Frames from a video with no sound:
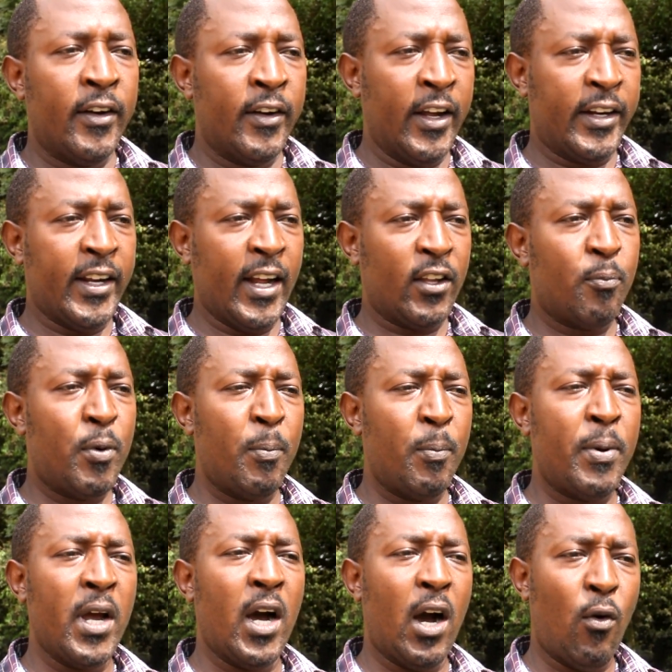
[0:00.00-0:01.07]
Let us
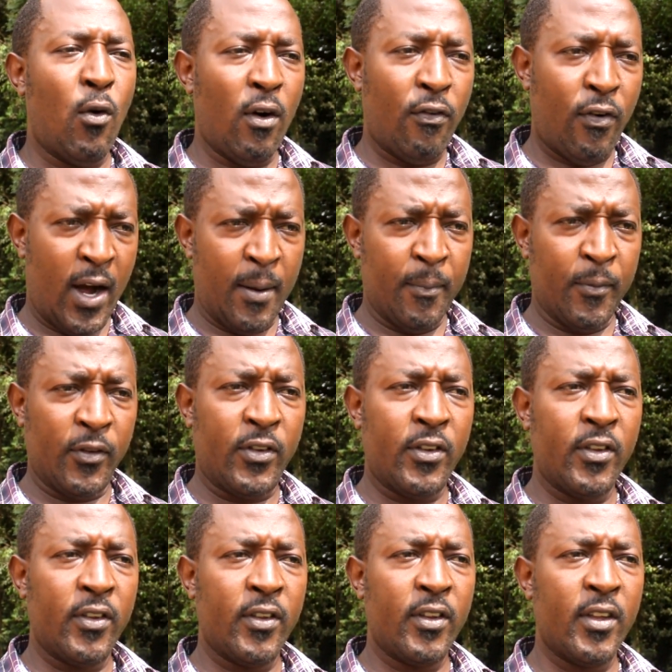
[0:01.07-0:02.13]
prepare our
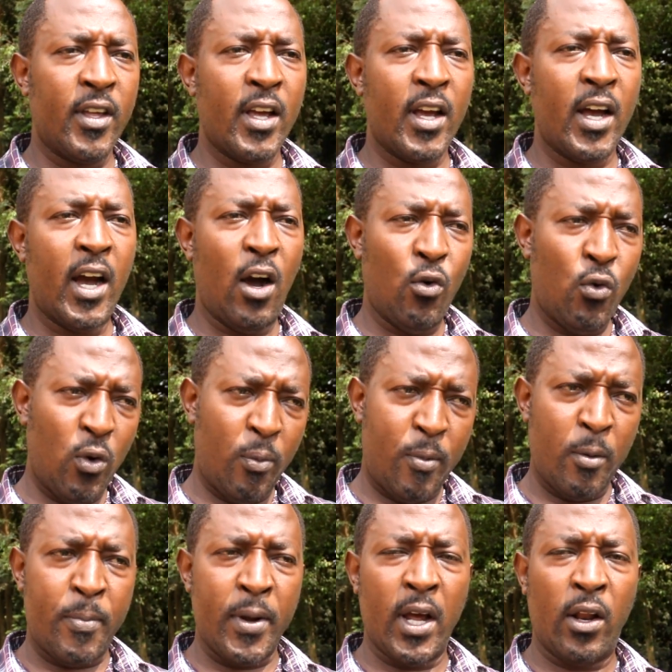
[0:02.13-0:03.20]
farms. How do we
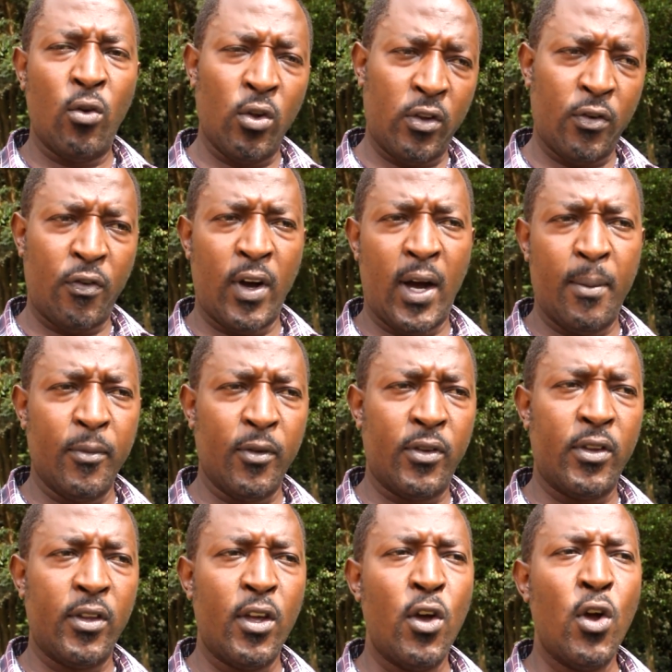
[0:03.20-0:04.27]
prepare those
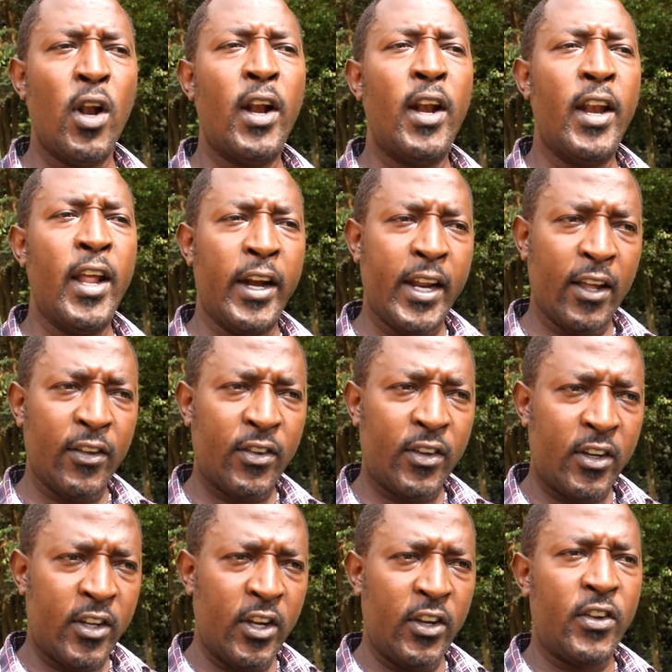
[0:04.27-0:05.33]
farms? Let us
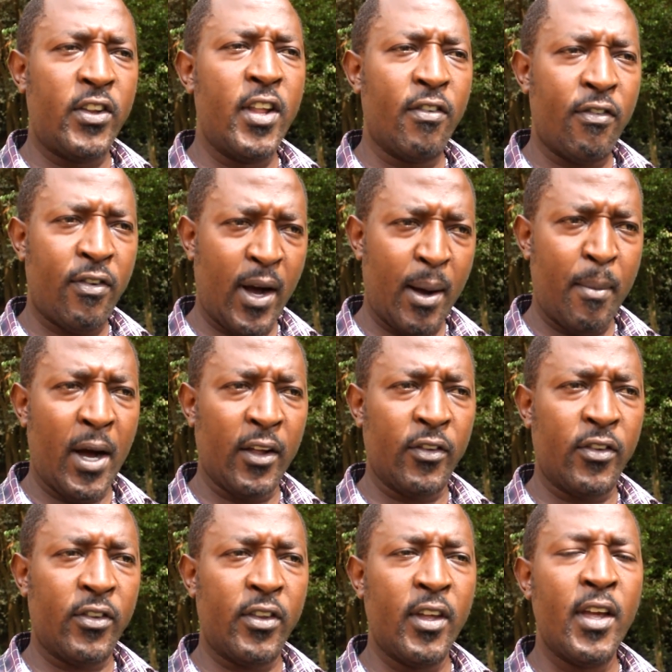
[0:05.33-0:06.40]
teach the
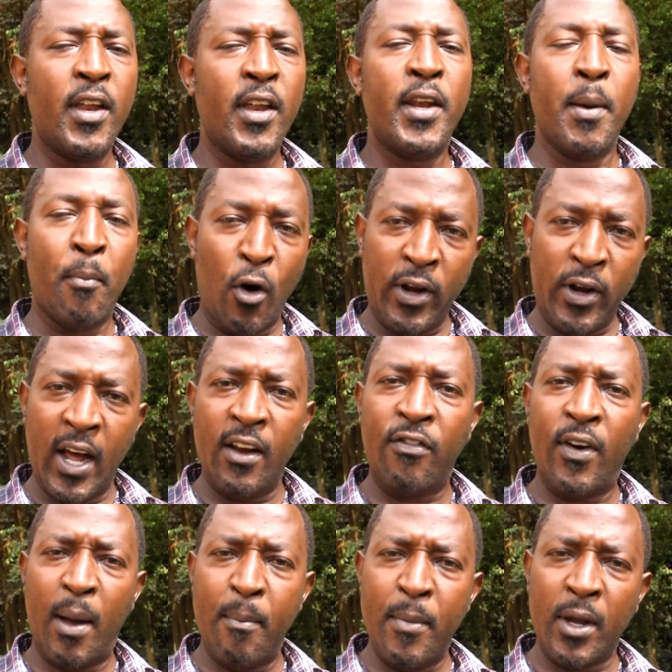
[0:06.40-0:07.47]
farmers the modern
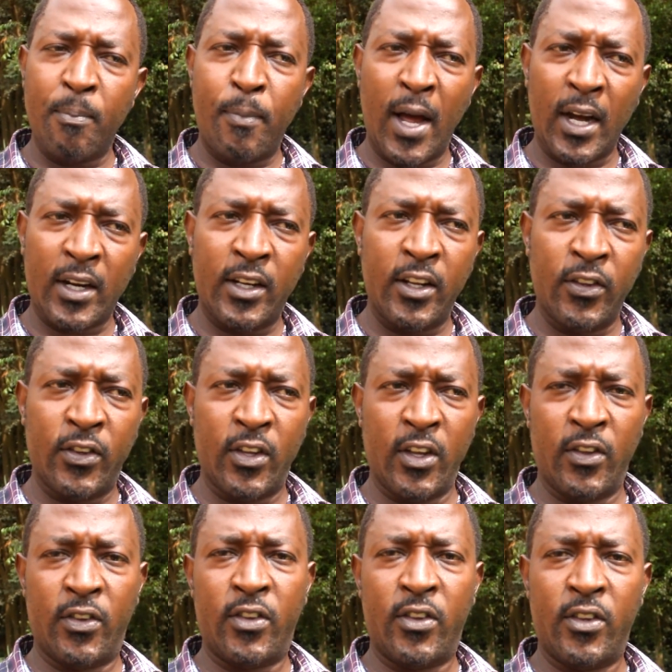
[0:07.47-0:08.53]
farming
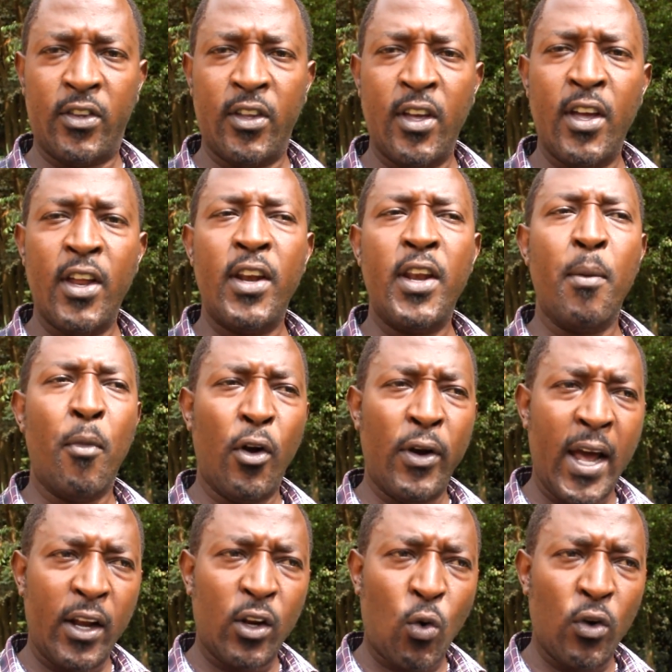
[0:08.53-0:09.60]
practices, the
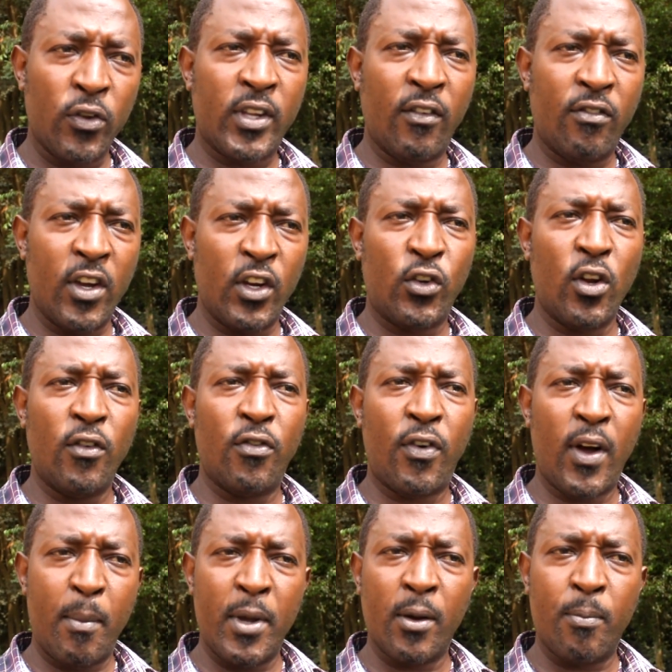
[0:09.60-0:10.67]
modern conservation
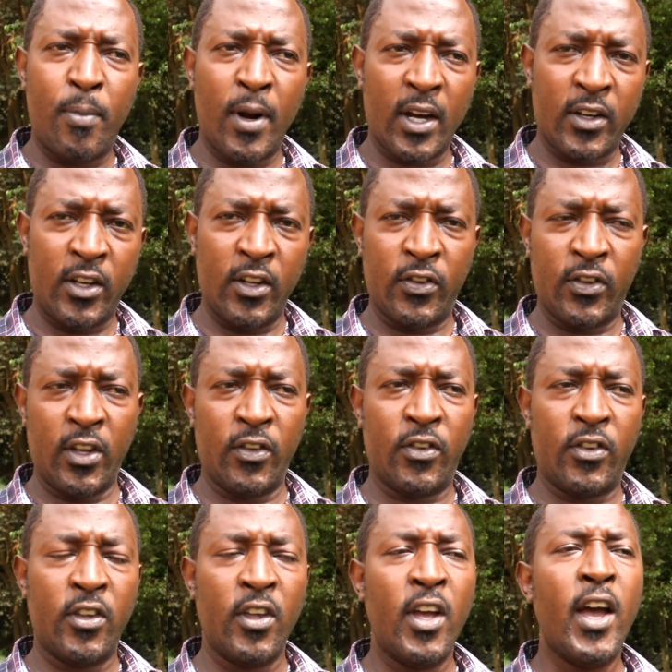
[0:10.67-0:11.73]
farming
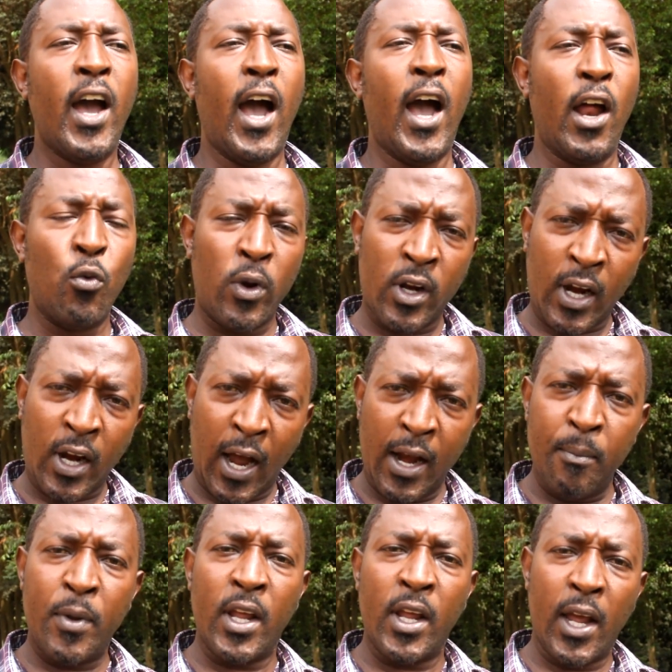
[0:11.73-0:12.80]
practices, and we
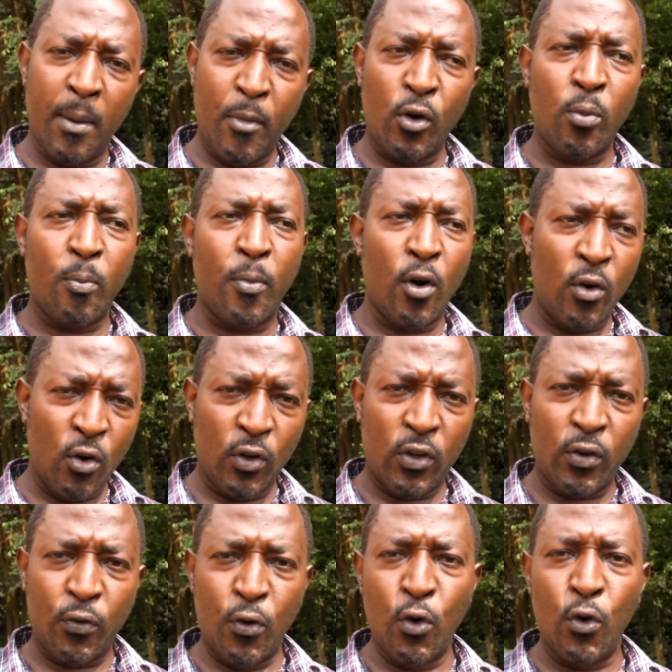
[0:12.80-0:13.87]
can be able to produce
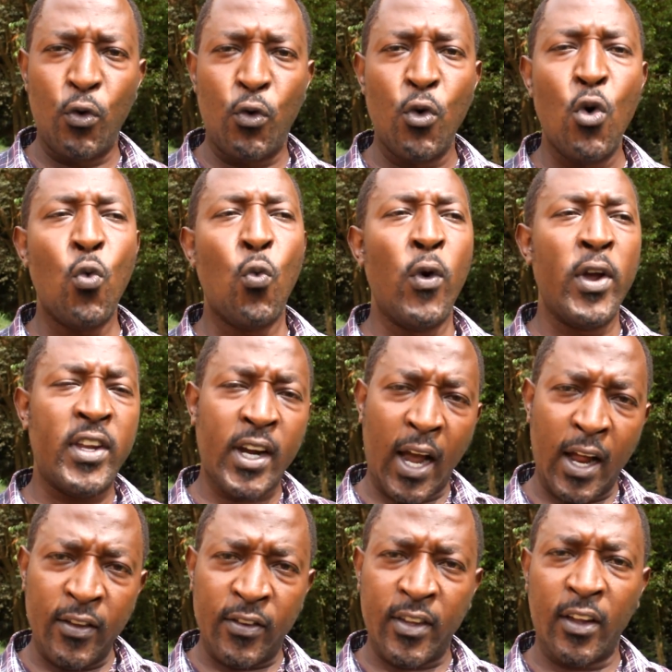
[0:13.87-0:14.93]
food which
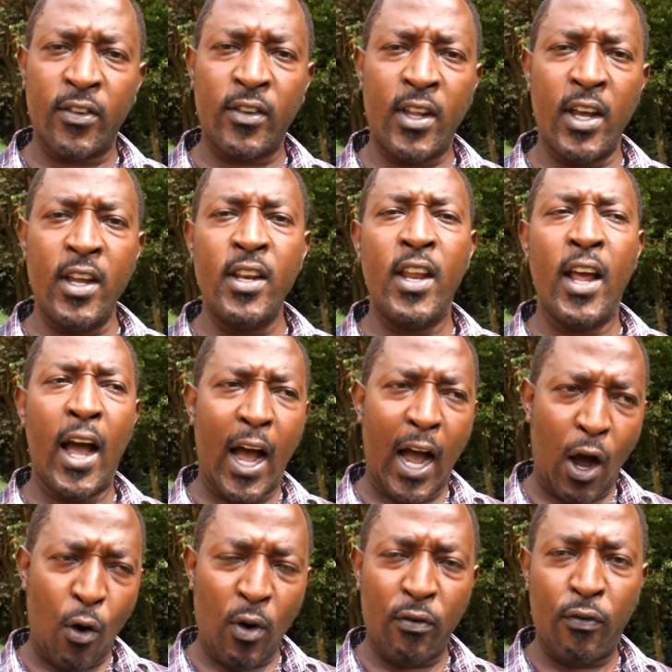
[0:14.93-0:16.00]
can sustain
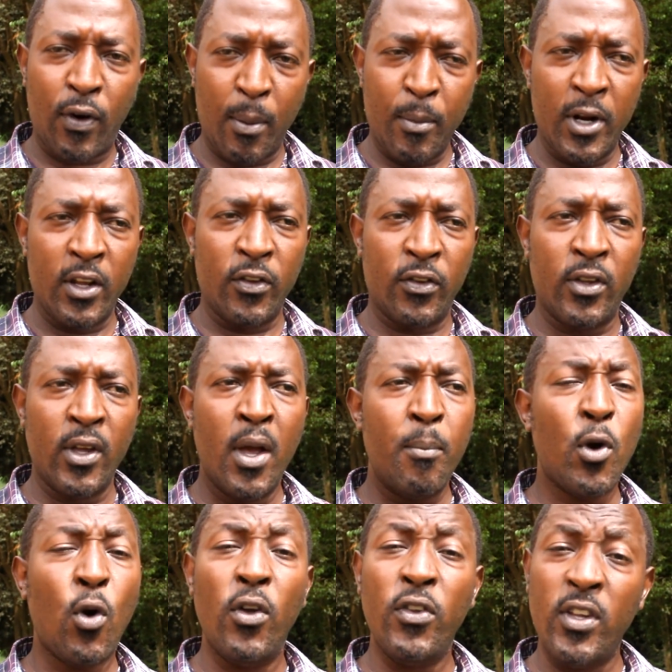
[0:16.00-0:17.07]
our families,
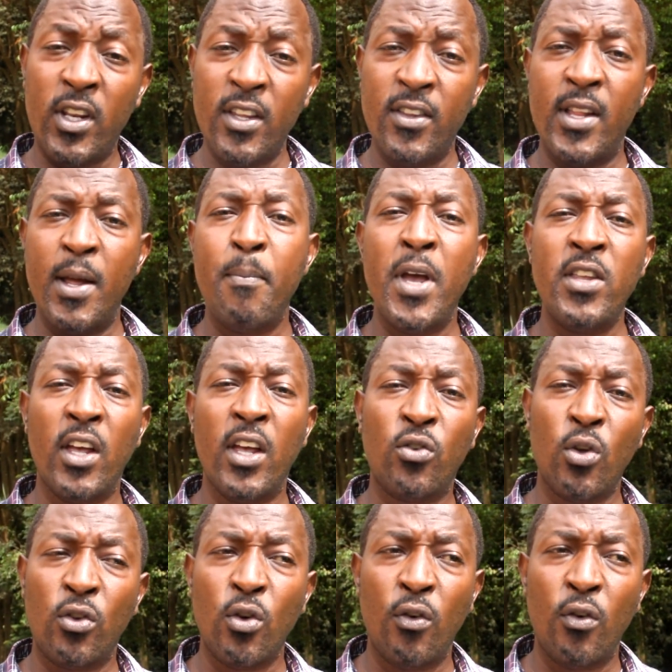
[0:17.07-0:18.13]
because it is the major
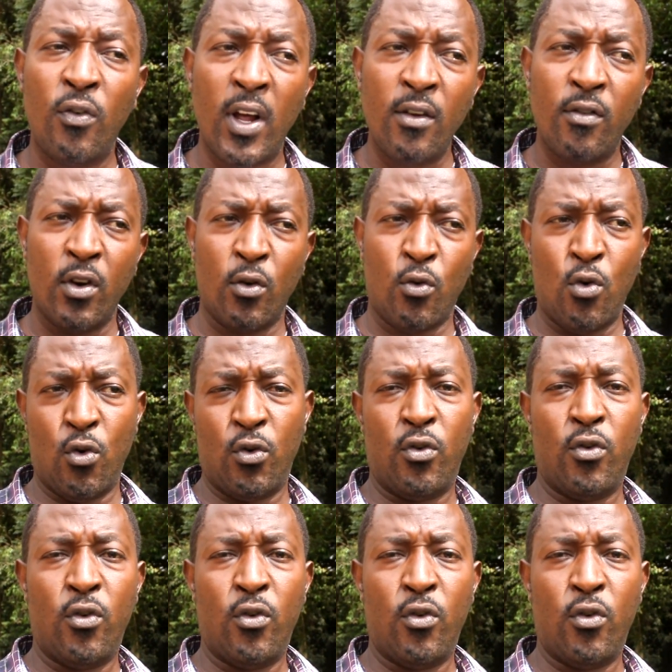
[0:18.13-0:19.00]
source of livelihood.